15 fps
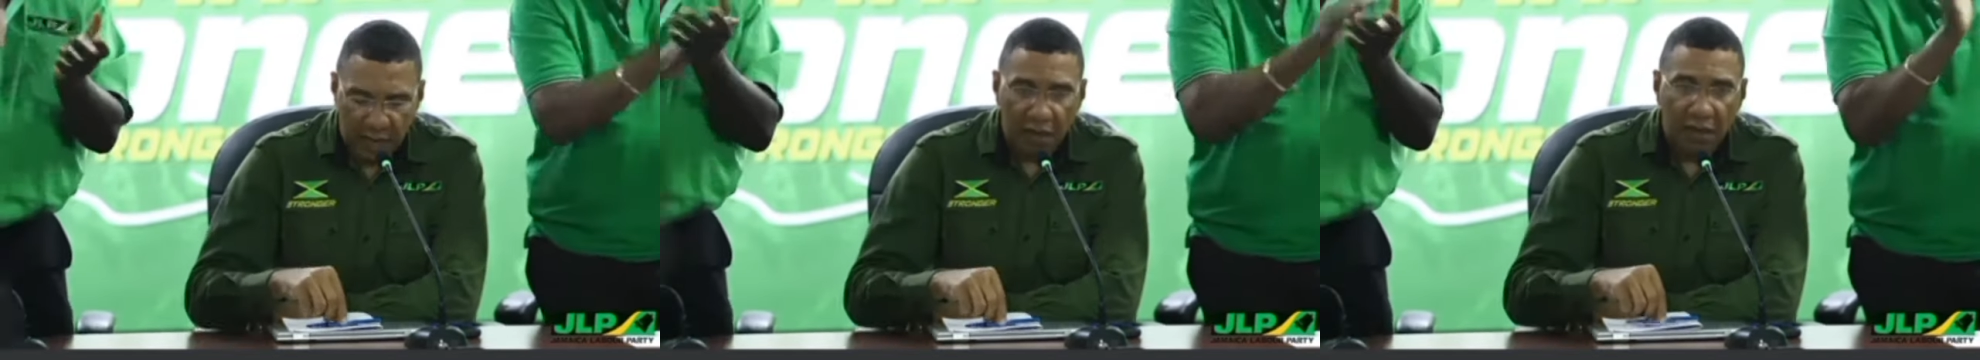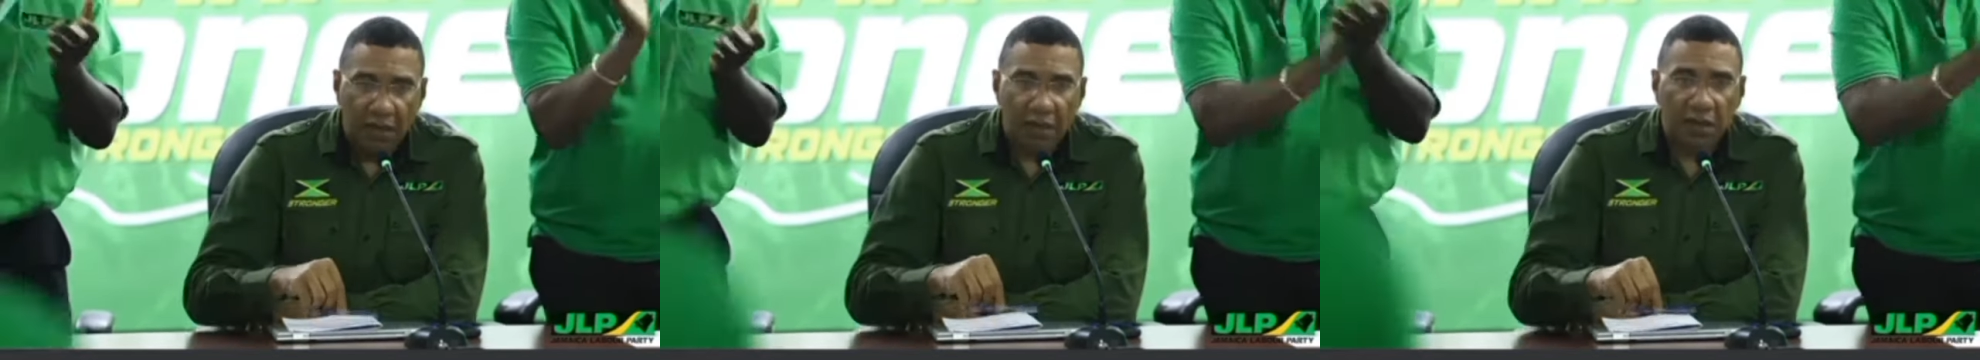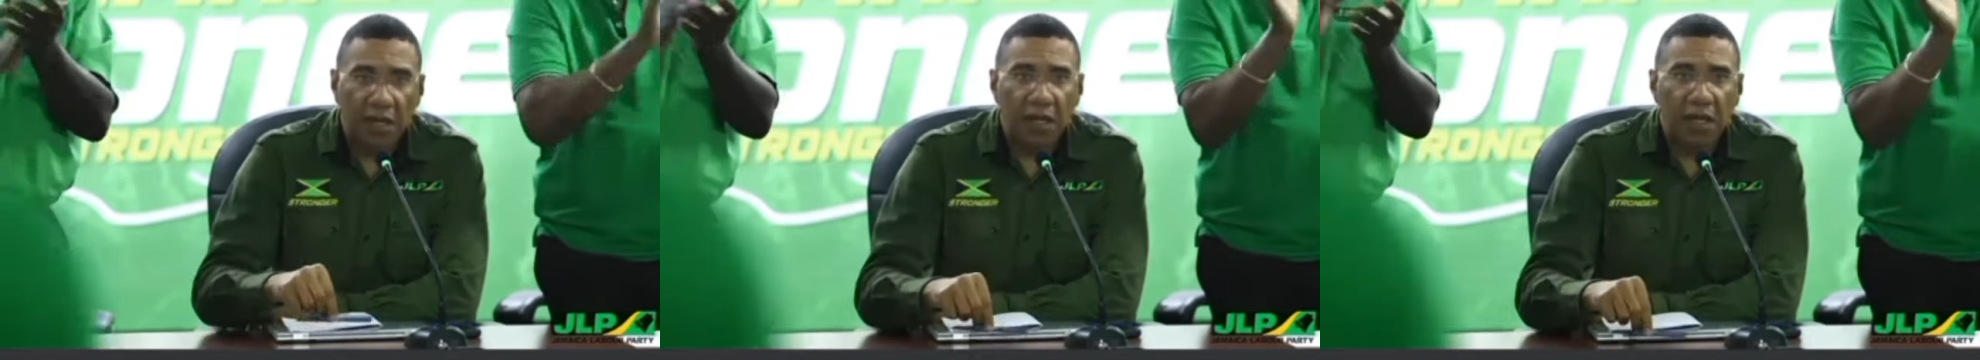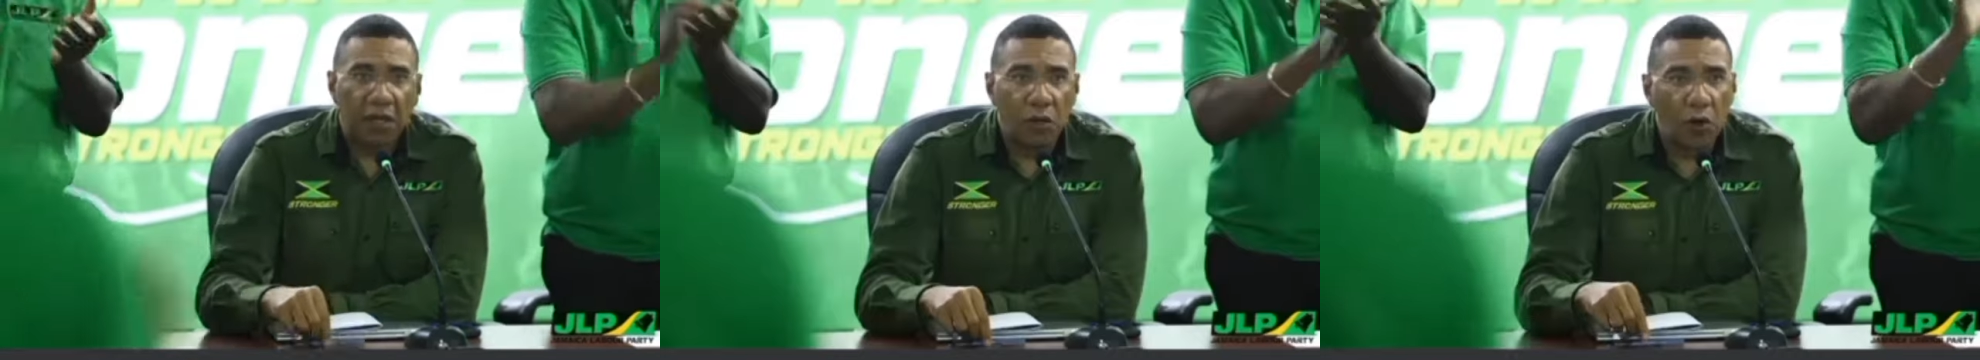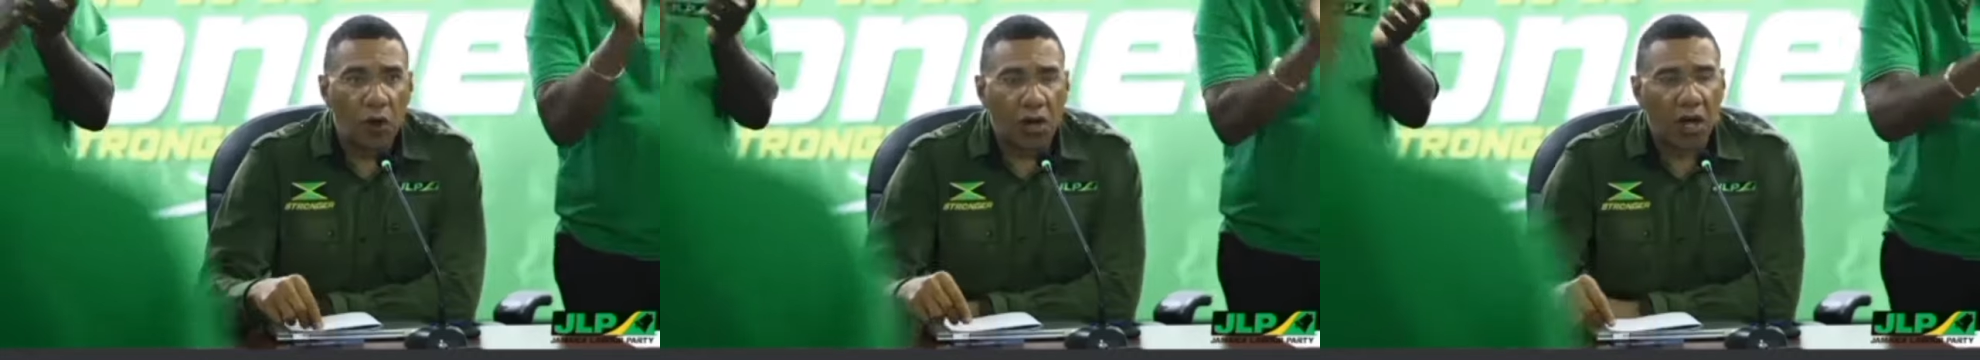the
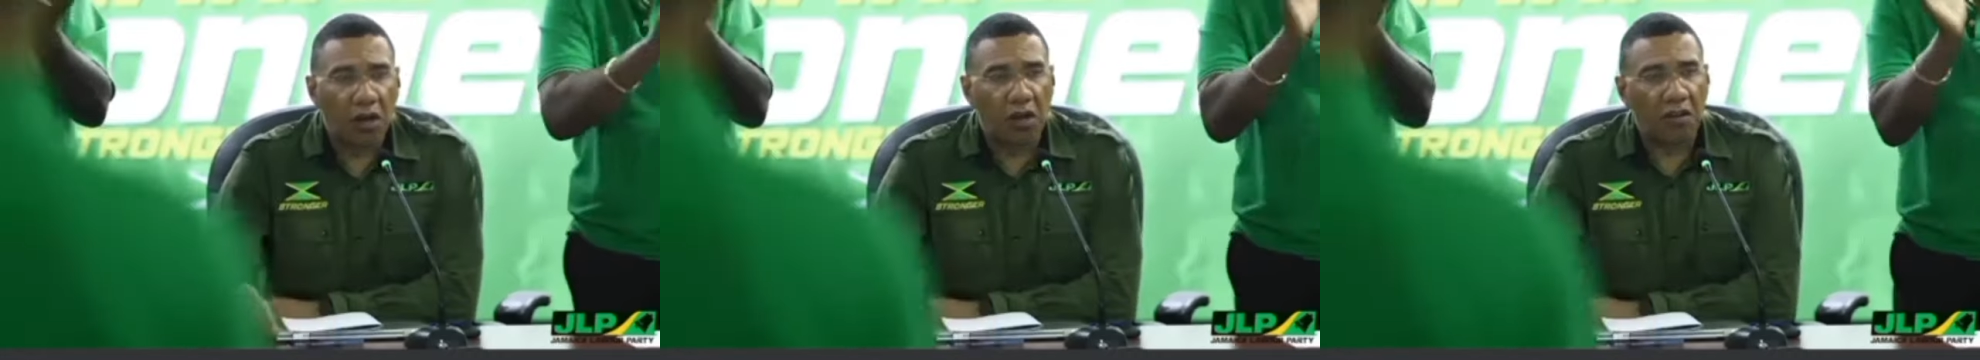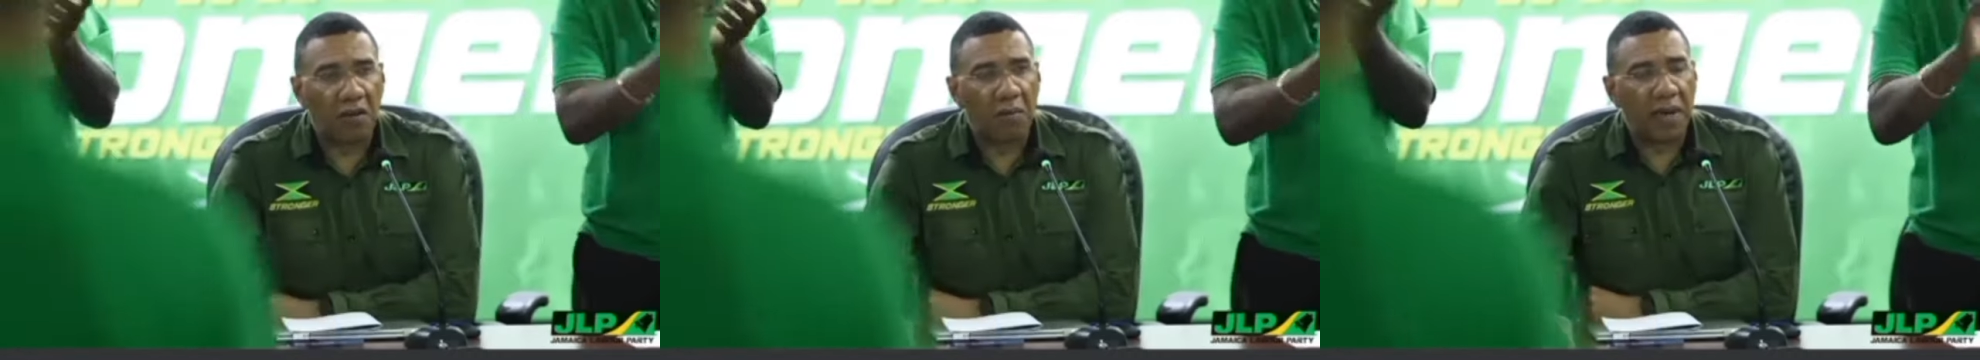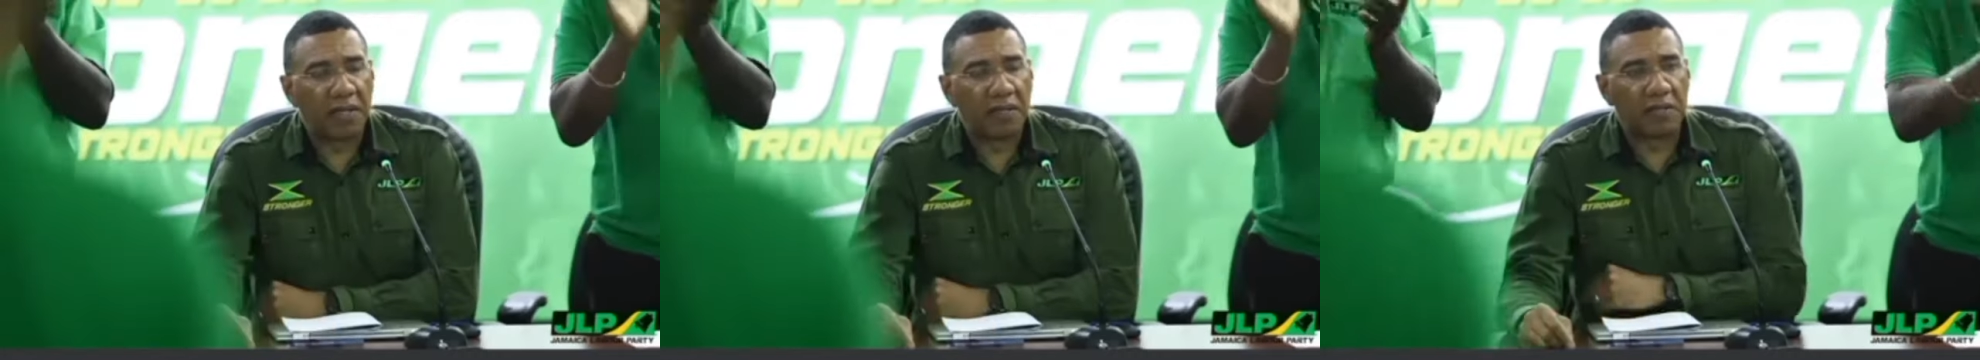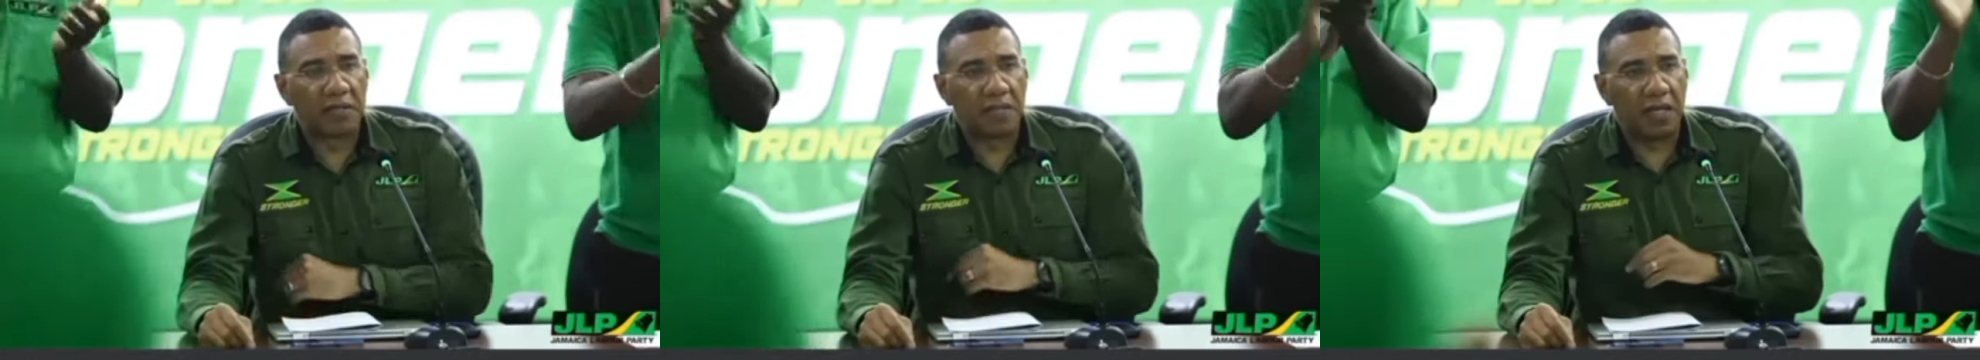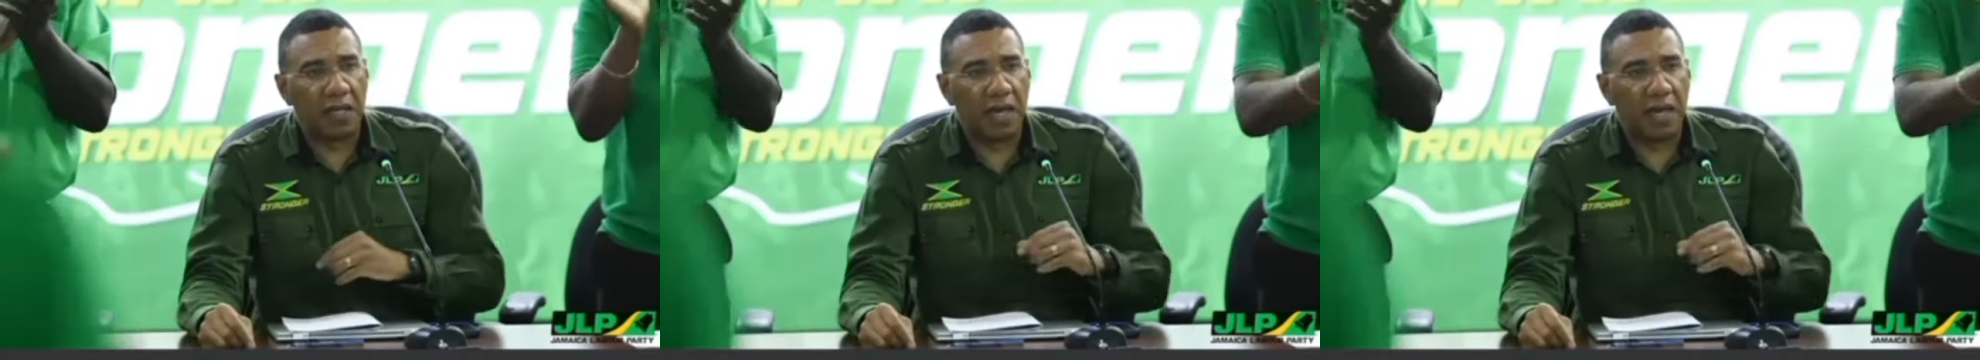local government
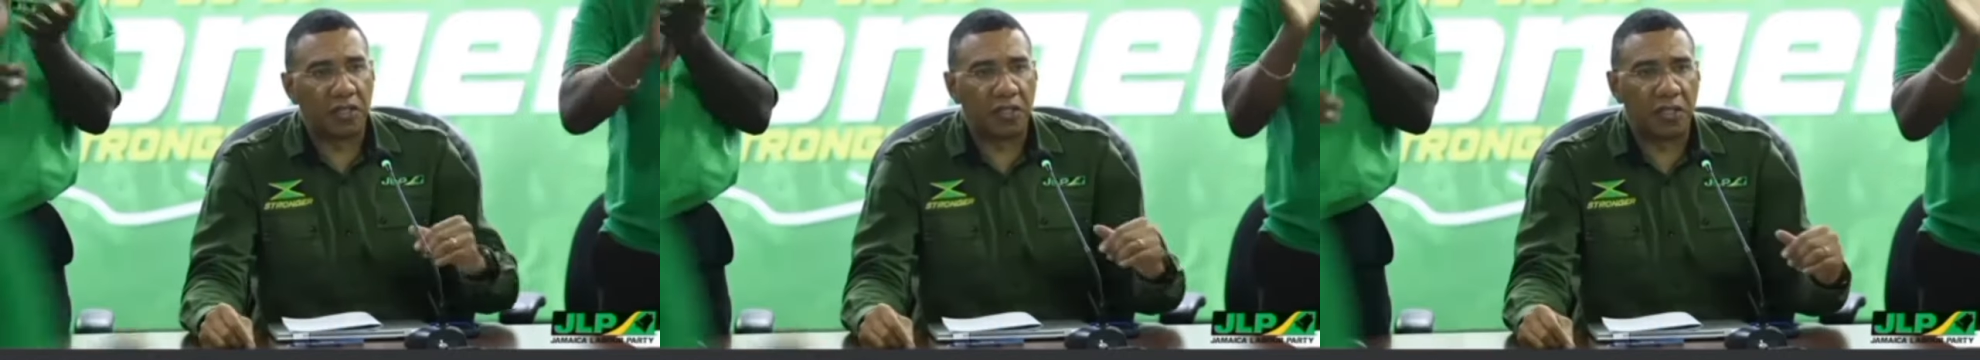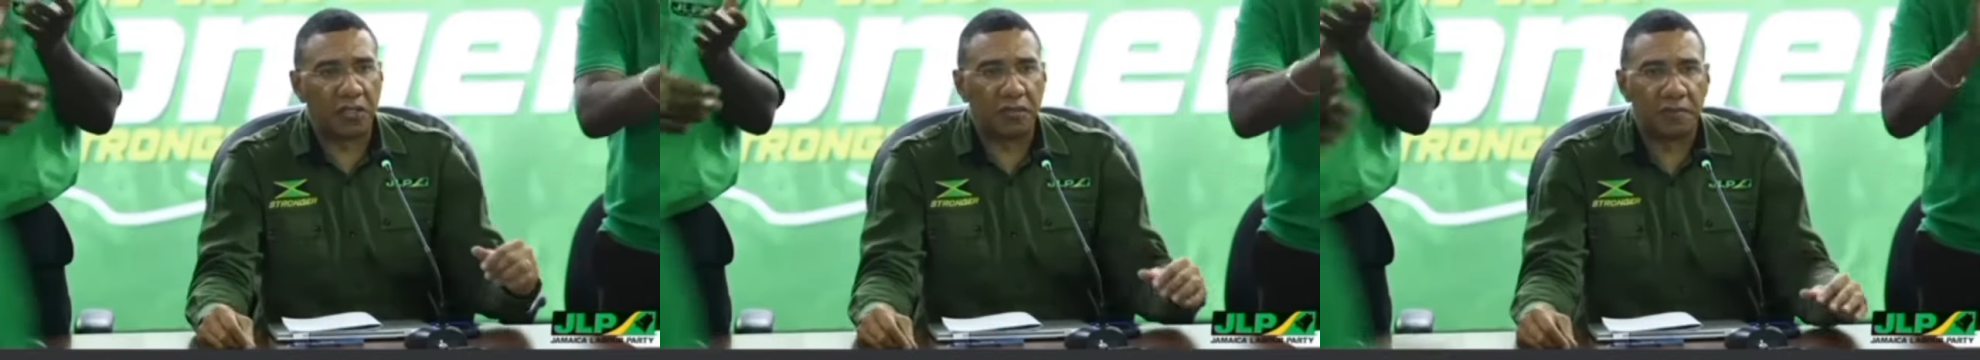election.